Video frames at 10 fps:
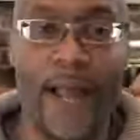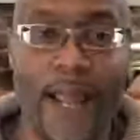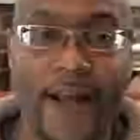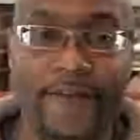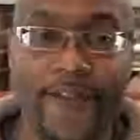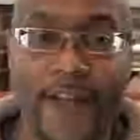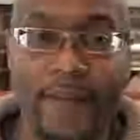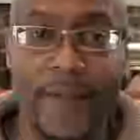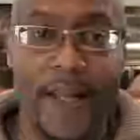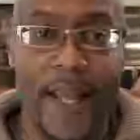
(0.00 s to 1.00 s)
have
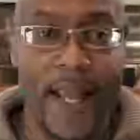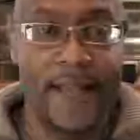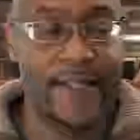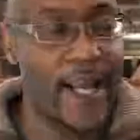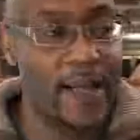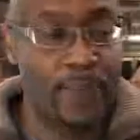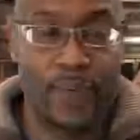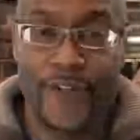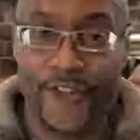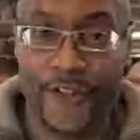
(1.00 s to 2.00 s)
them as a
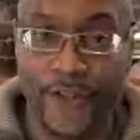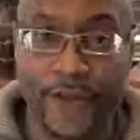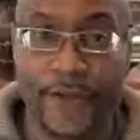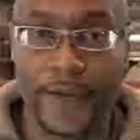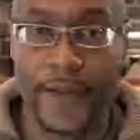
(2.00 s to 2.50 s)
prisoner,